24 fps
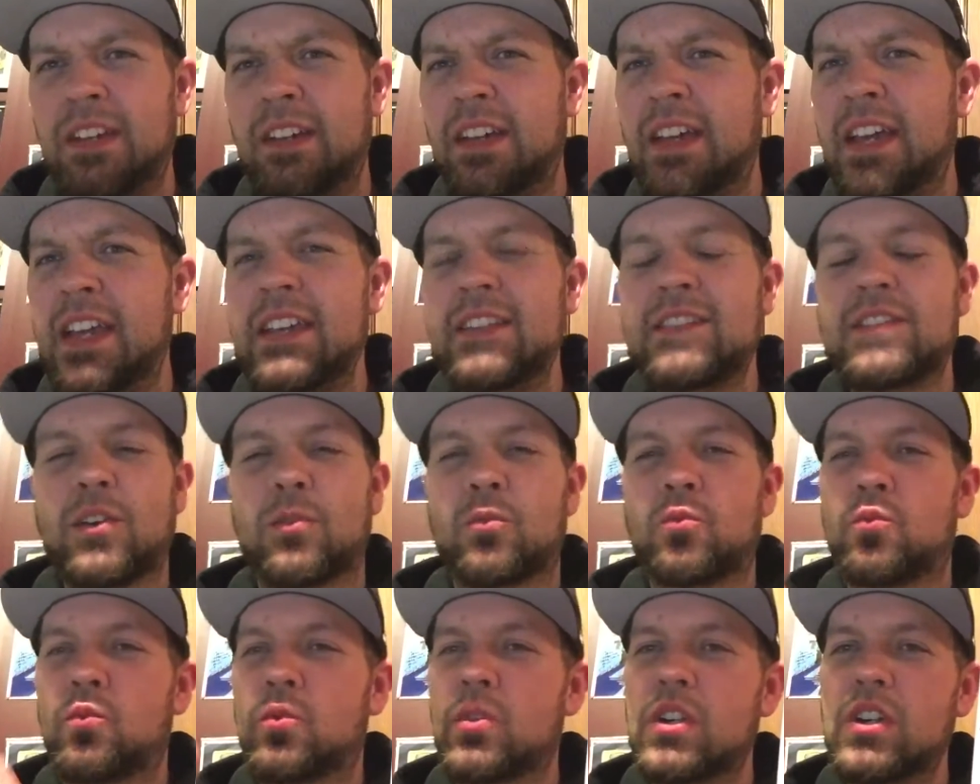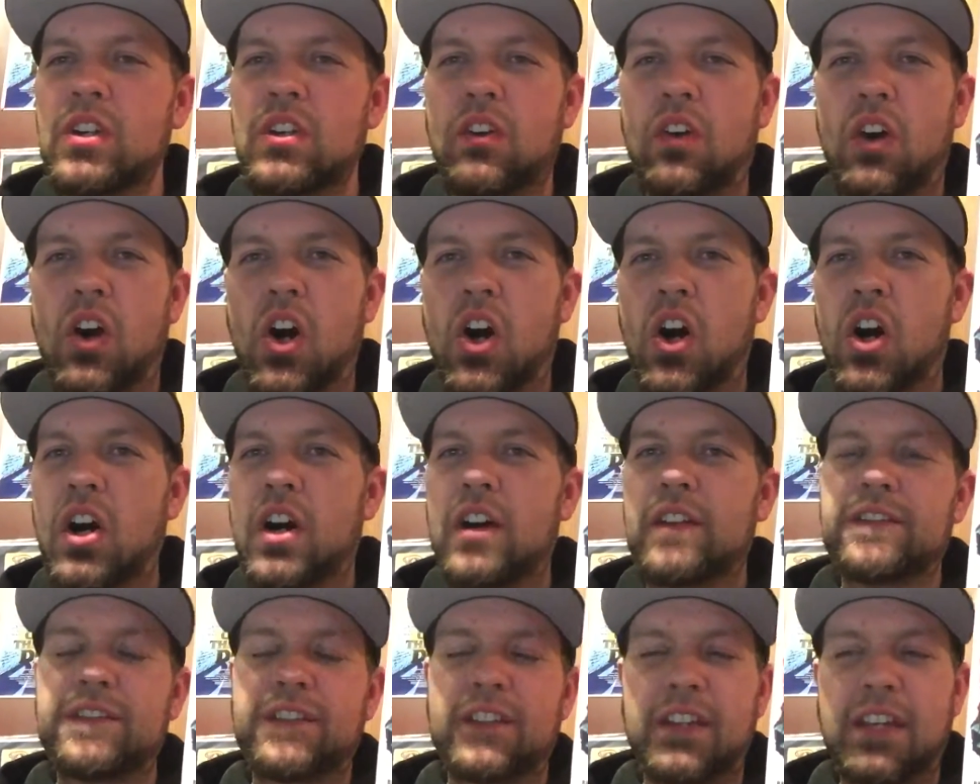he's a real
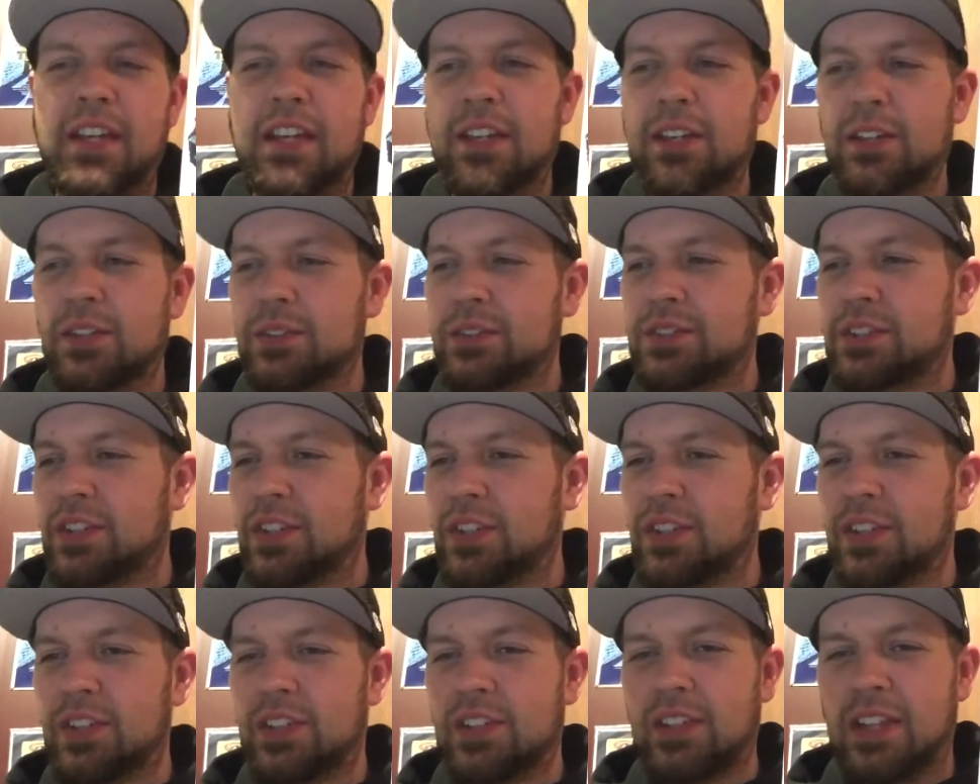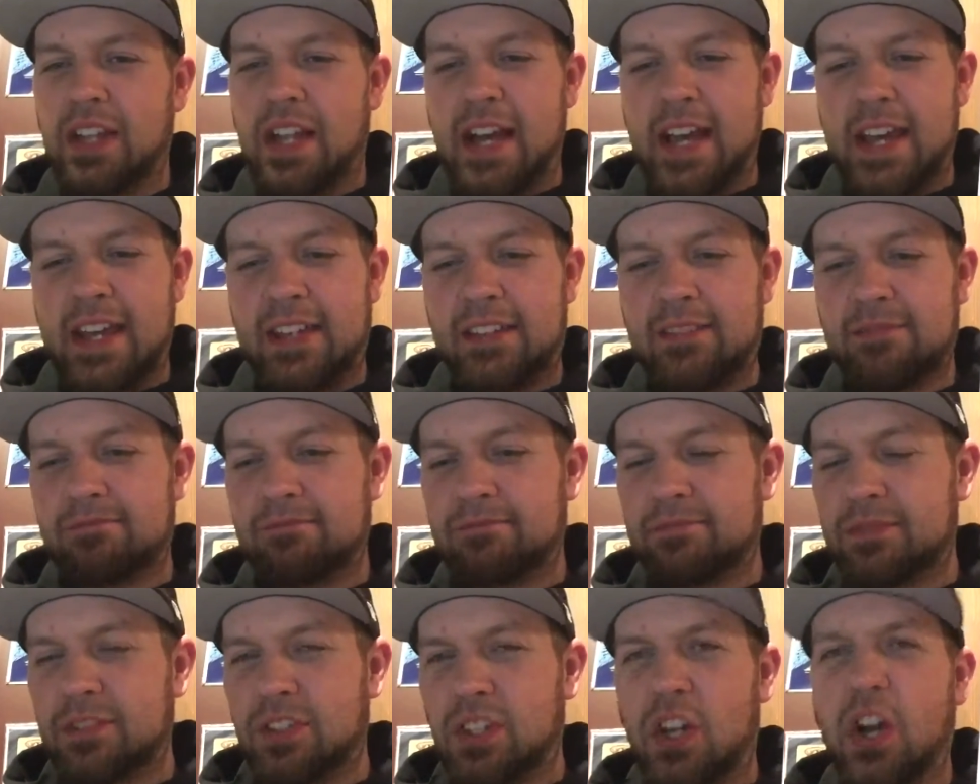off-kilter, like,
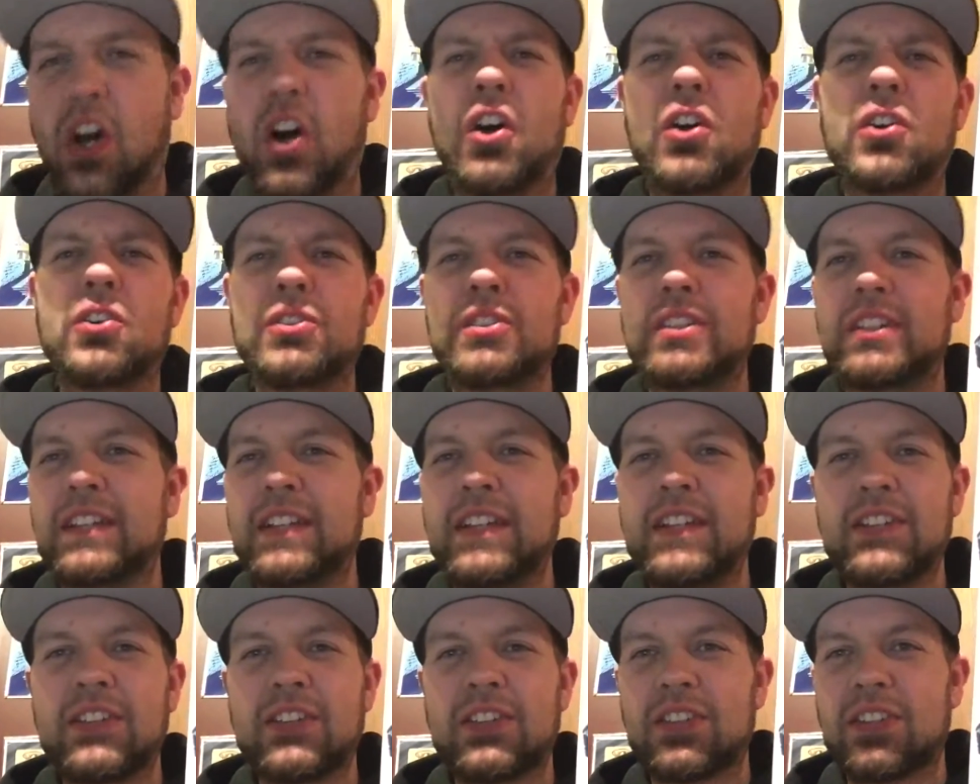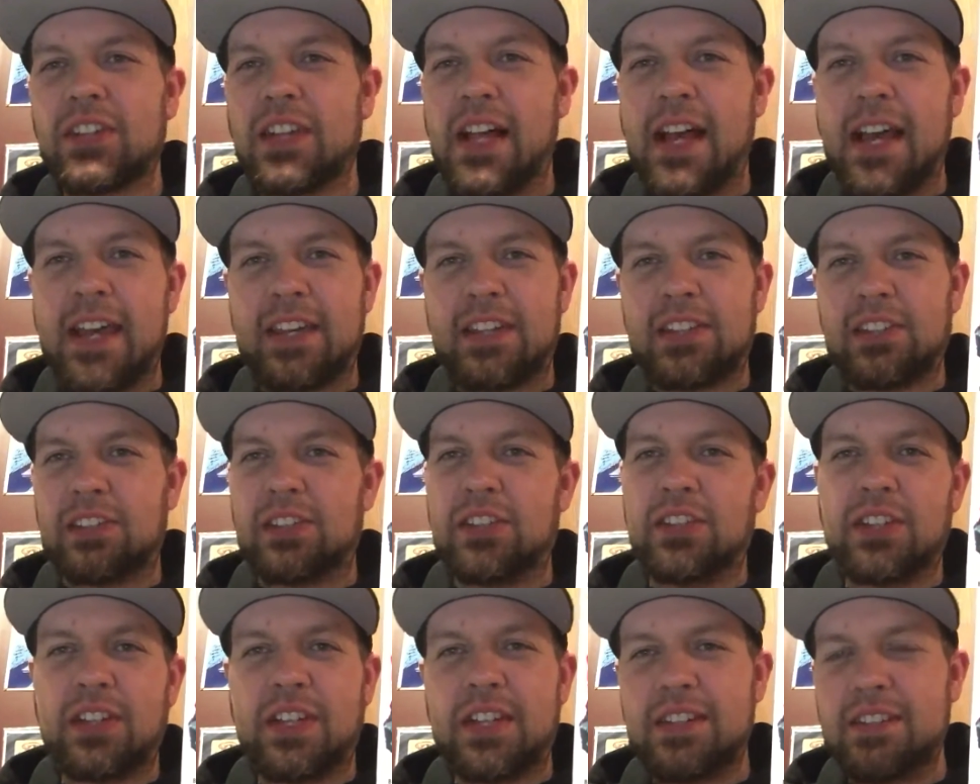cult leader-like
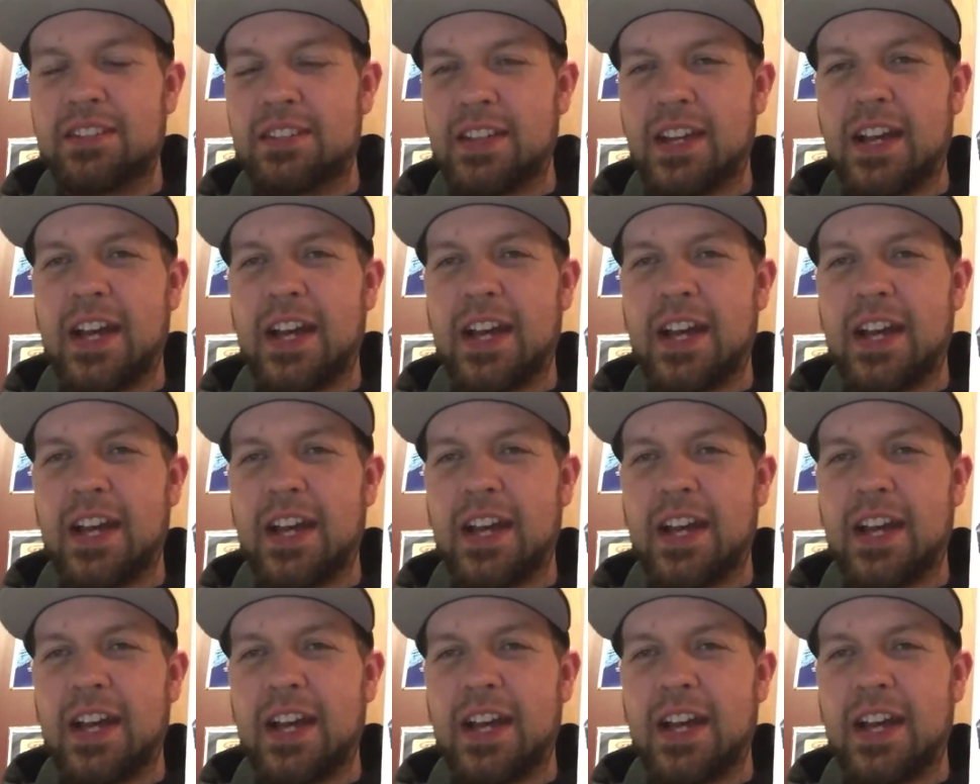looking